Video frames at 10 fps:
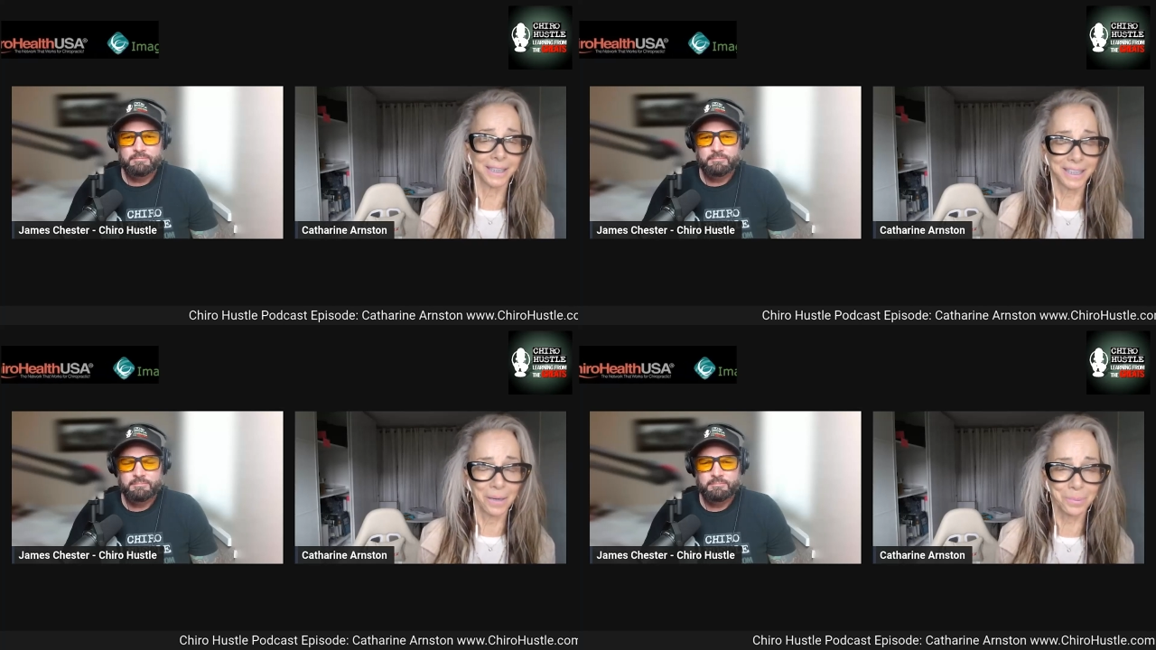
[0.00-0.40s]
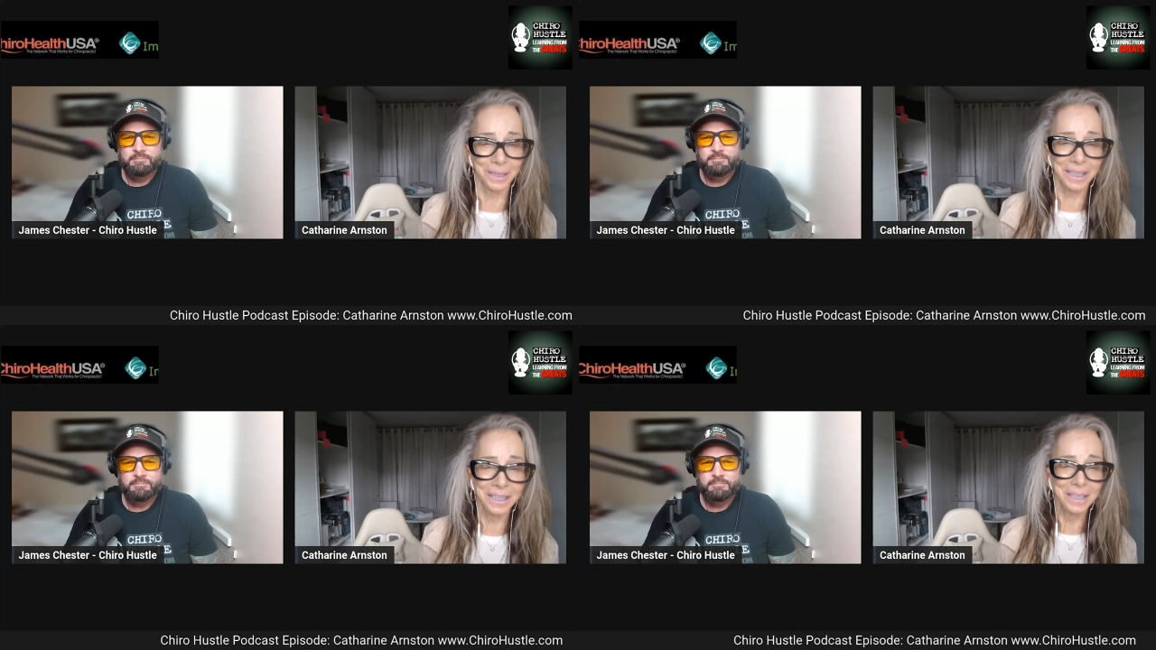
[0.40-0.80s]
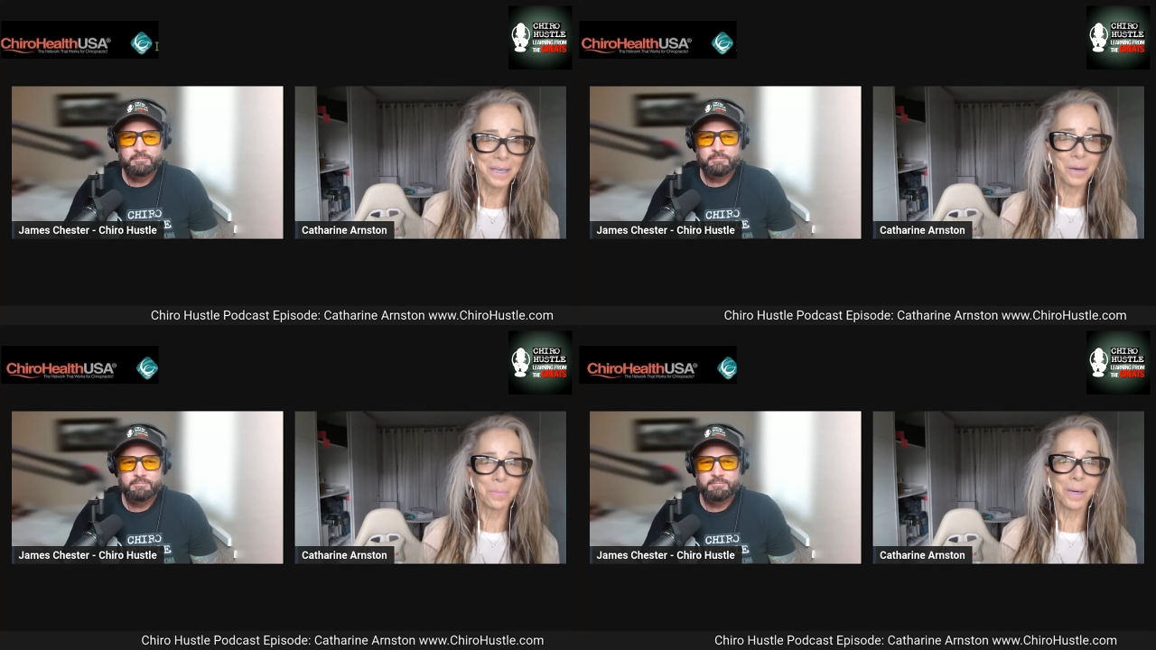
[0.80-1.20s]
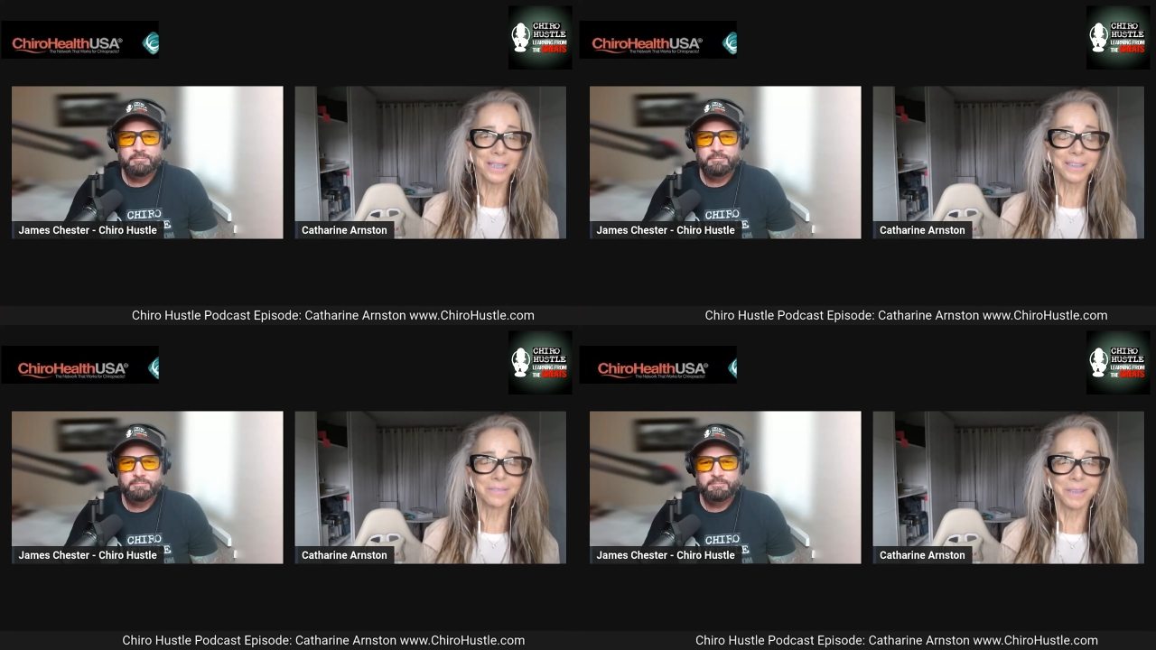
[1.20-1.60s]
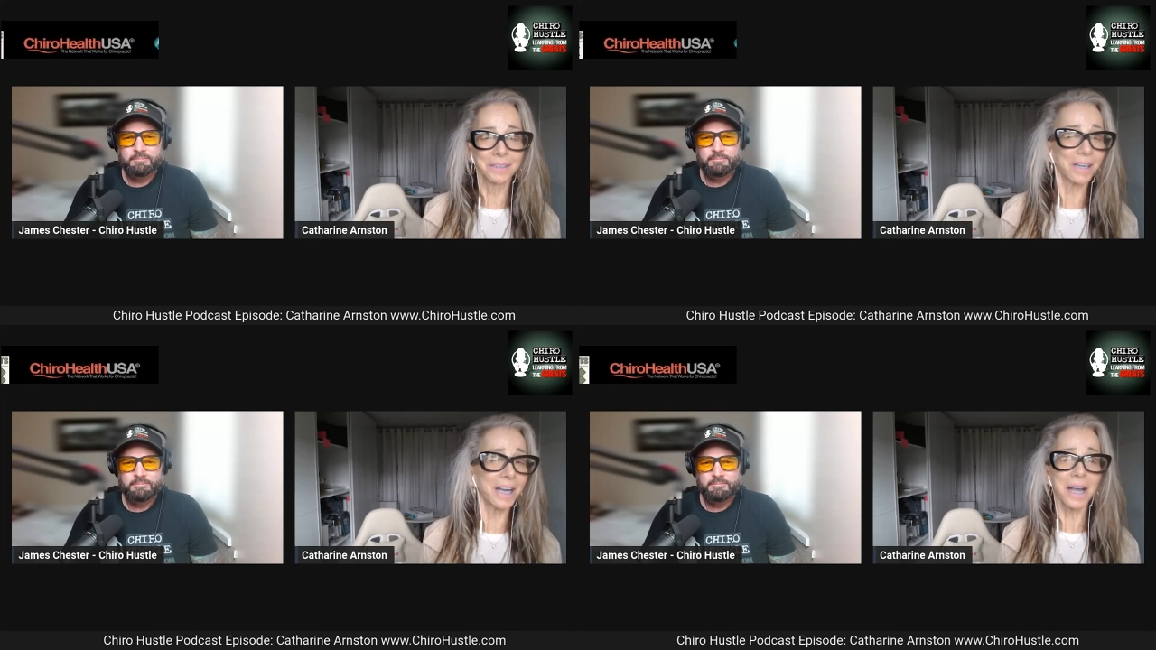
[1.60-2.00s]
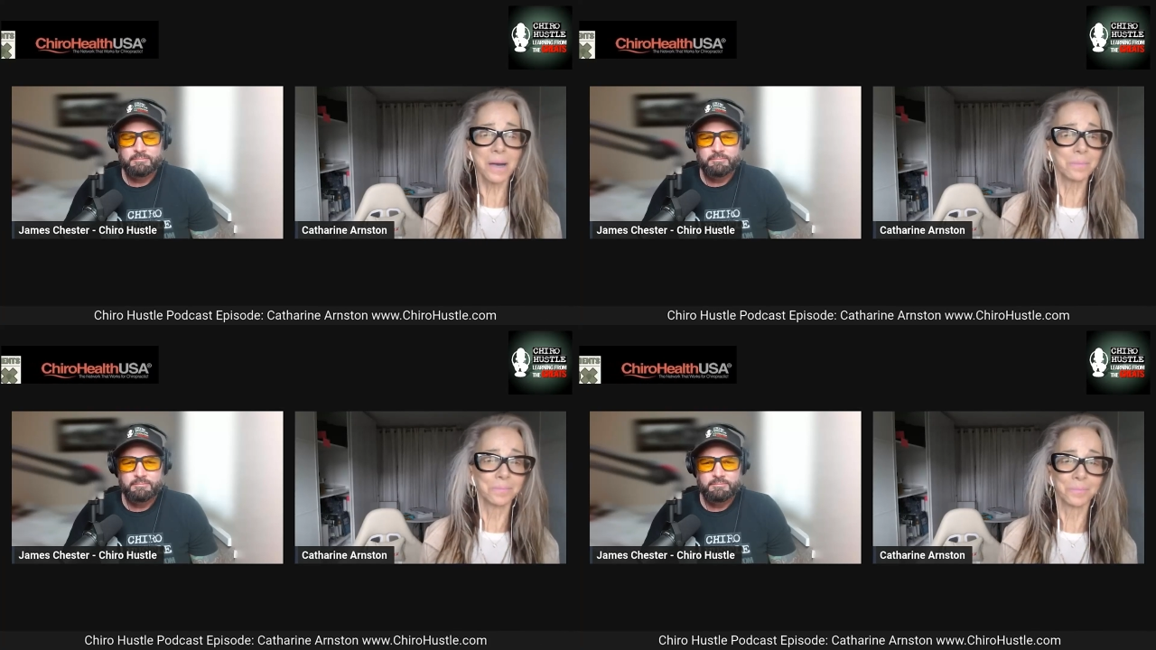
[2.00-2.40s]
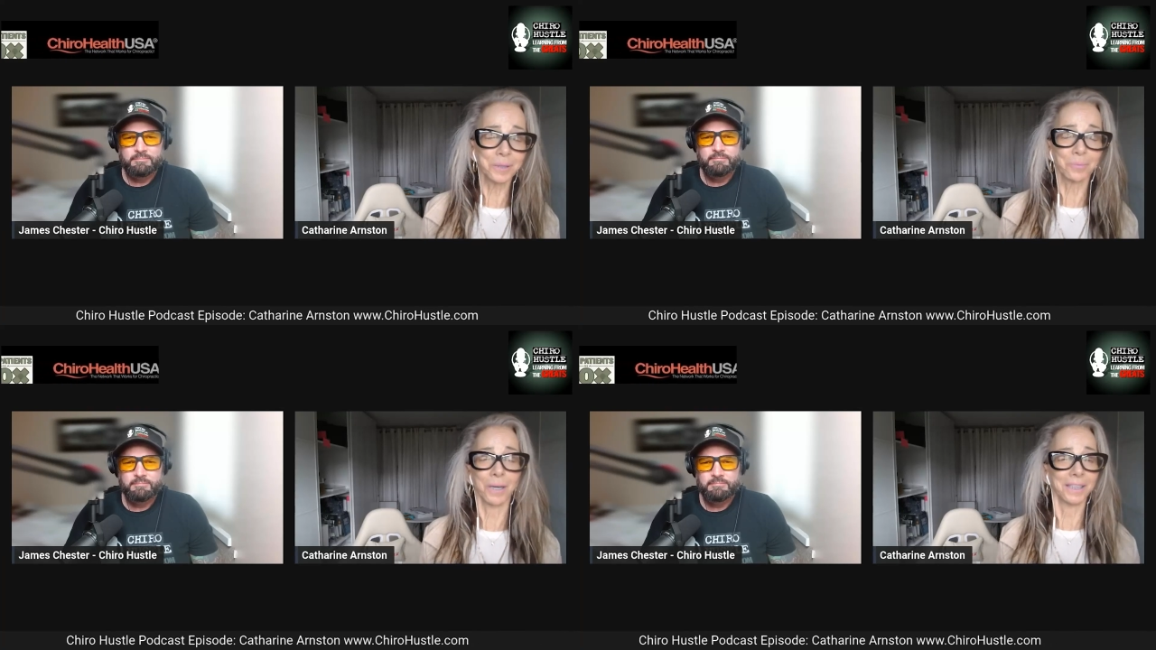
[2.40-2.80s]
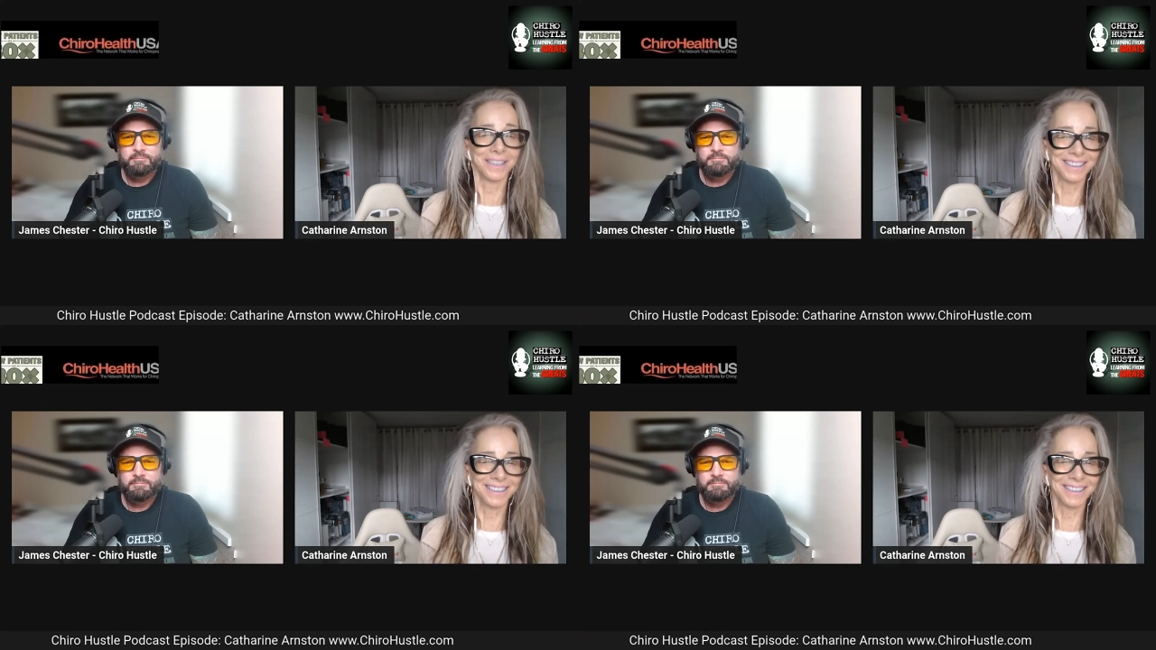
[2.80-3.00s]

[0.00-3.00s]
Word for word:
Speaker 1: a company, but here I am with one.